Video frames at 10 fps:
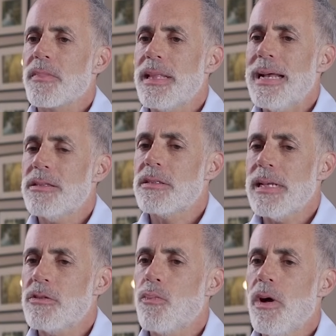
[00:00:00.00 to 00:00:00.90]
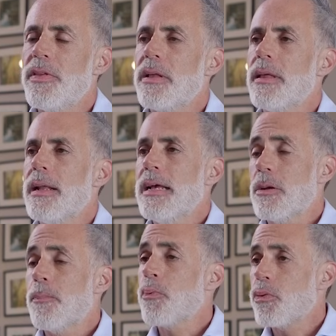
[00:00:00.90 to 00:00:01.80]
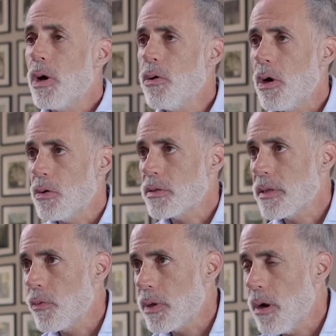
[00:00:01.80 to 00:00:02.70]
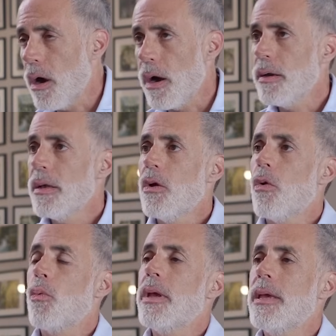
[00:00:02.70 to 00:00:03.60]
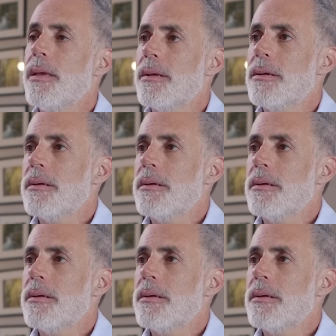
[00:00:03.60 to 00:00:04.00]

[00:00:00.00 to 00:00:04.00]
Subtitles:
that's one thing that, as a pro host that we are, we